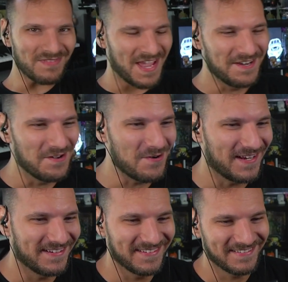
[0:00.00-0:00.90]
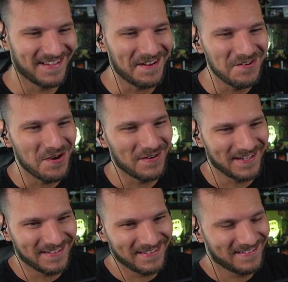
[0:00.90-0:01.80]
I knew it. I knew
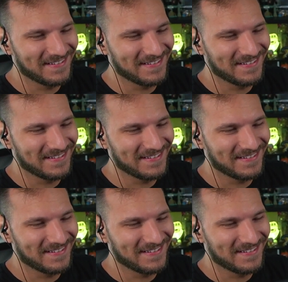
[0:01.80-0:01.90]
it.